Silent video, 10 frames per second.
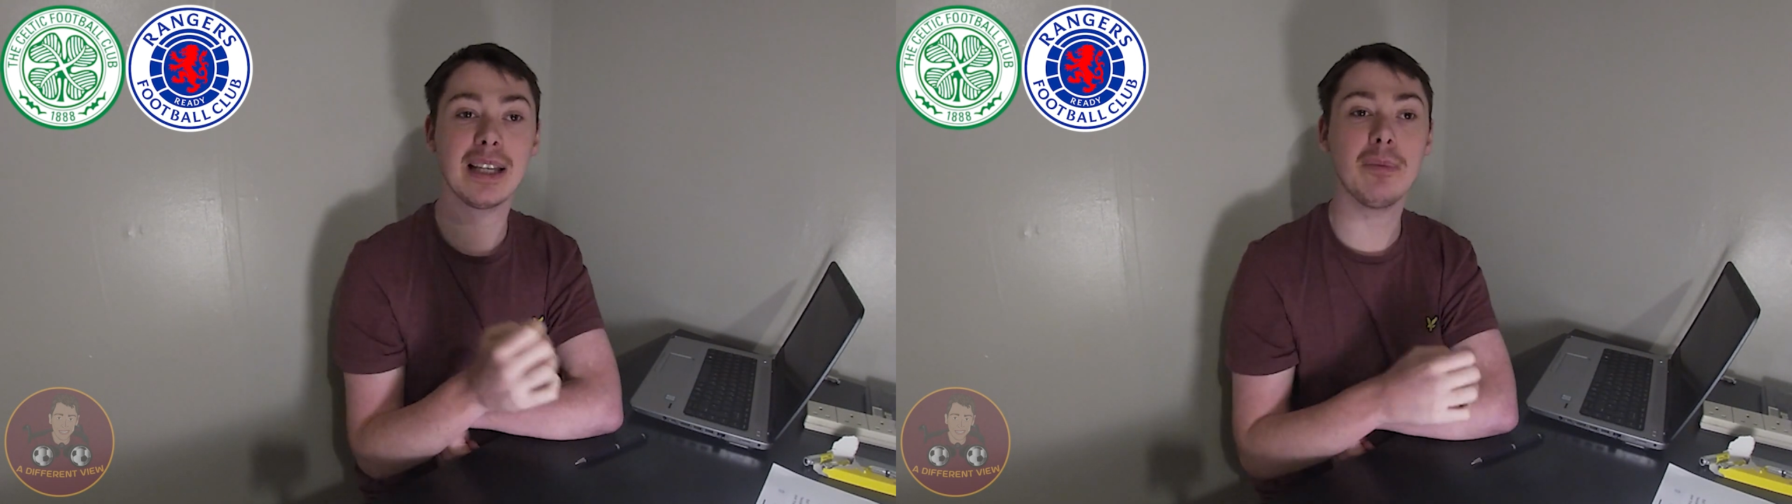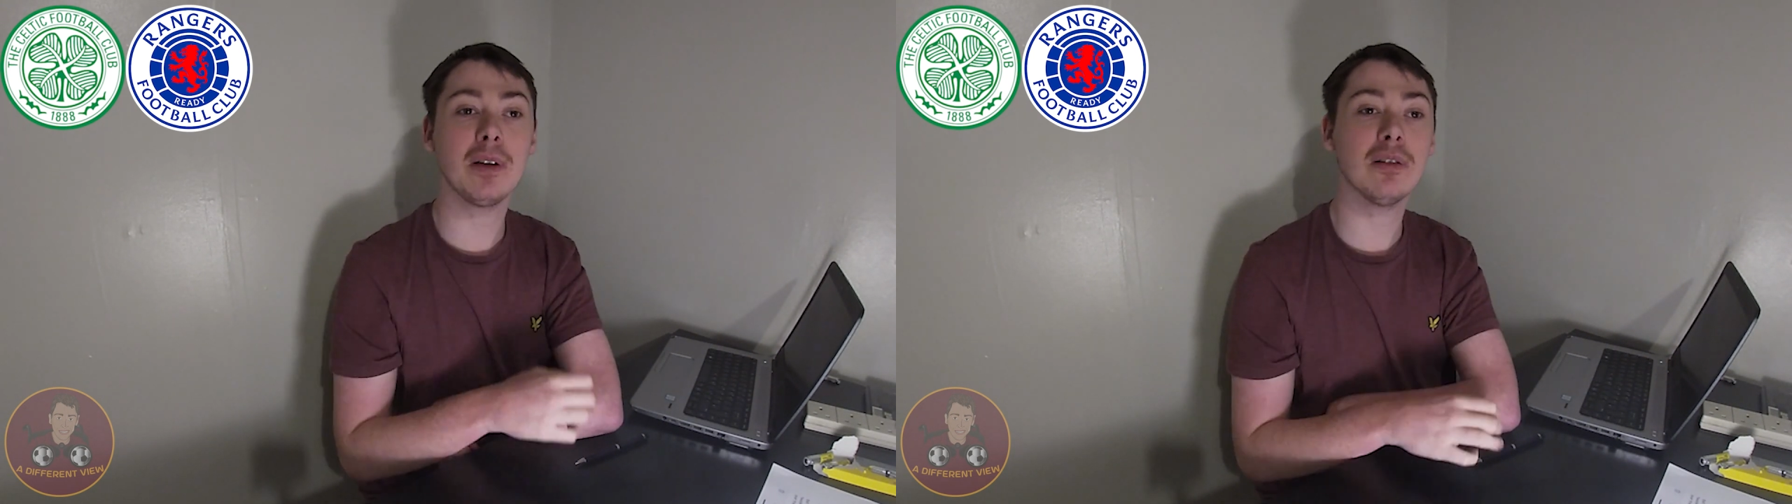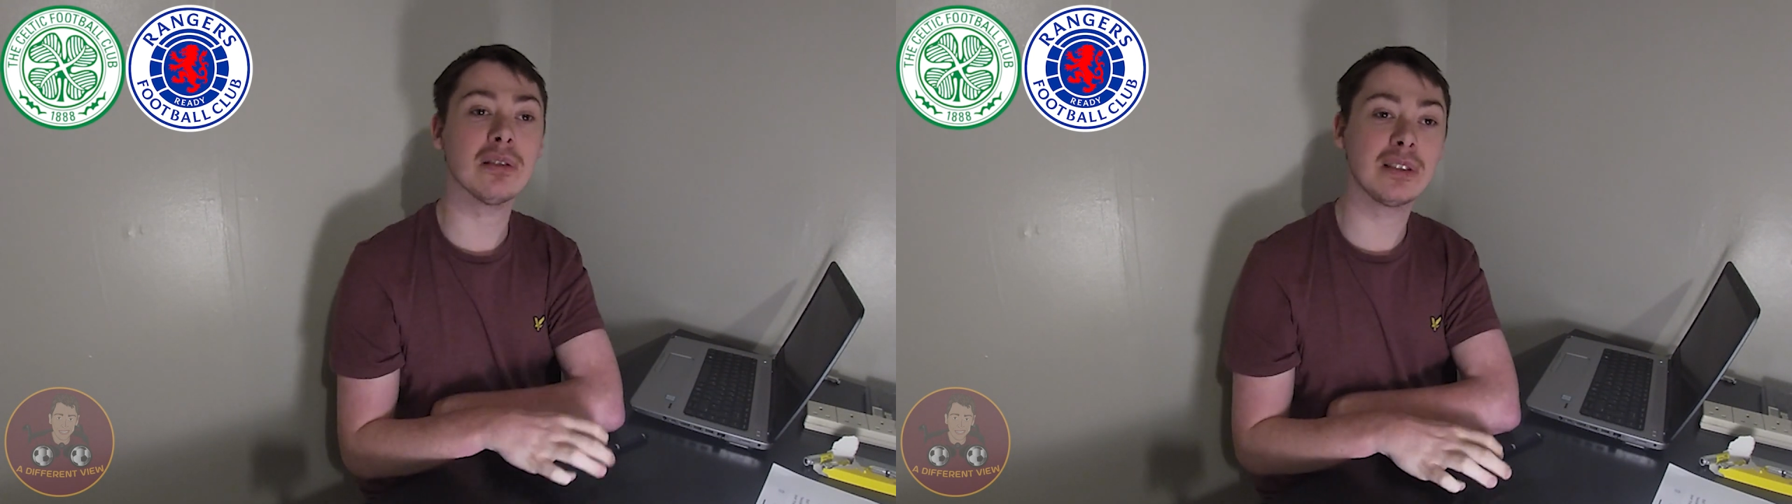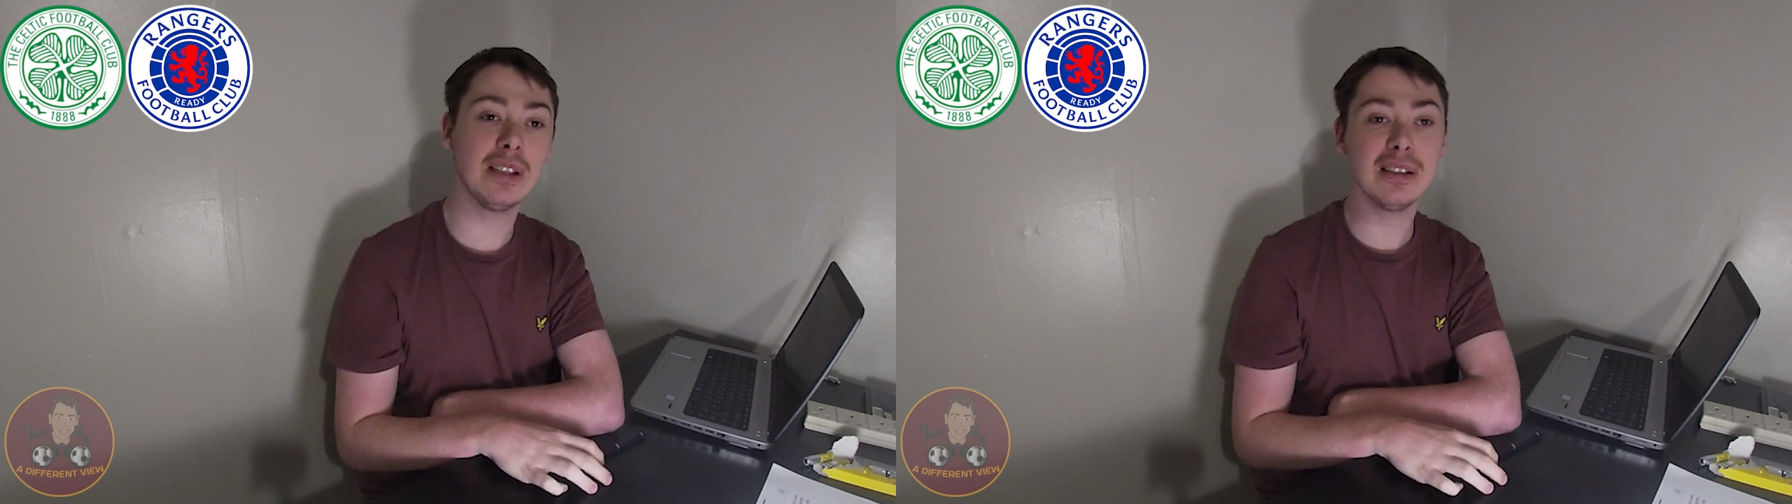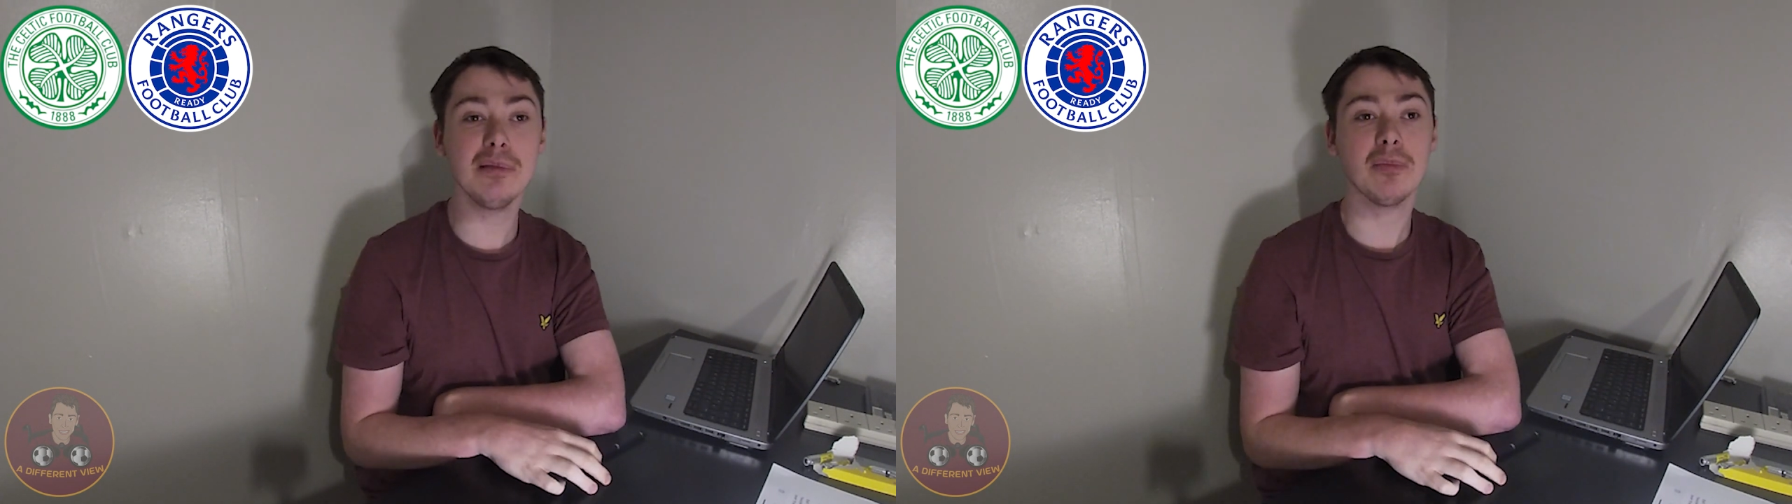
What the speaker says: game of your season,